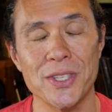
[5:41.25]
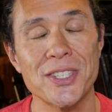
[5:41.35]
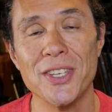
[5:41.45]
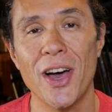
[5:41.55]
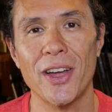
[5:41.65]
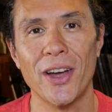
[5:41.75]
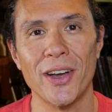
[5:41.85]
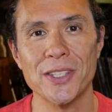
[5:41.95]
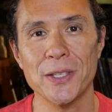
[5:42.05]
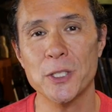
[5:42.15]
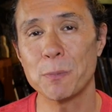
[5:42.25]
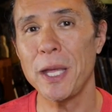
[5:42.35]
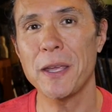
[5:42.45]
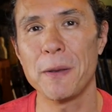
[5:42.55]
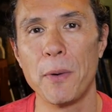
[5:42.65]
It's not us. And
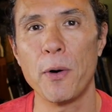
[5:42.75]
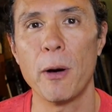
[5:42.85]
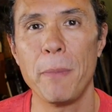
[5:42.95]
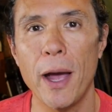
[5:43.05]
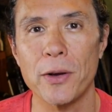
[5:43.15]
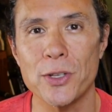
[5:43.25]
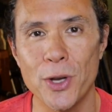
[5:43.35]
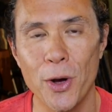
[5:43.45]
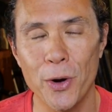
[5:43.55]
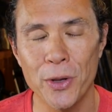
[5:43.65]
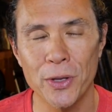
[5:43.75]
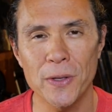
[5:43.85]
speaking more about Joe,